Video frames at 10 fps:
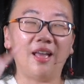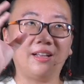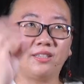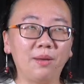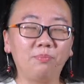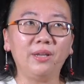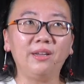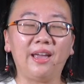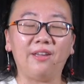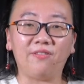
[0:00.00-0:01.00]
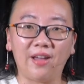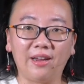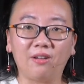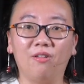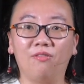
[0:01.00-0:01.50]
Accepting a
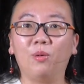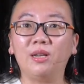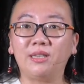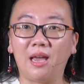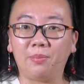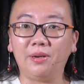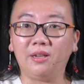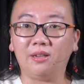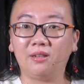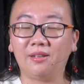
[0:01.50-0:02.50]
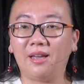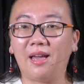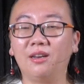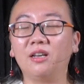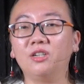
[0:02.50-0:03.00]
fact of what's happening
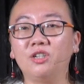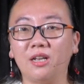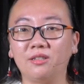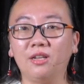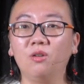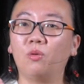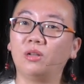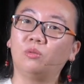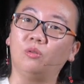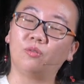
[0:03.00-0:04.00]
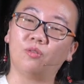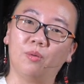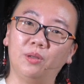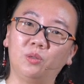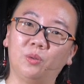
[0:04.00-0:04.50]
and adjusting what to look
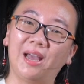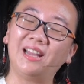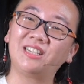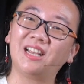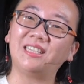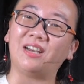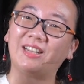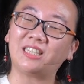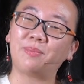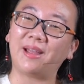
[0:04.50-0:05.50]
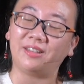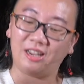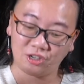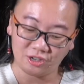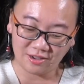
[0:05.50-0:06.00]
forward to, adjust our
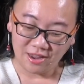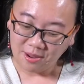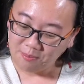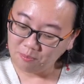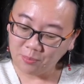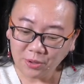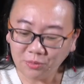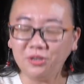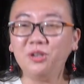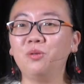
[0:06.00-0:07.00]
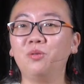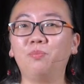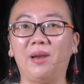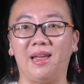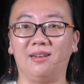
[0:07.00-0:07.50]
expectation, build new
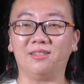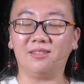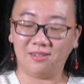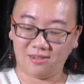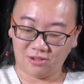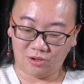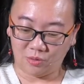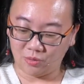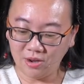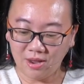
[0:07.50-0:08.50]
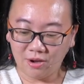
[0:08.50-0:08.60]
plans, you know,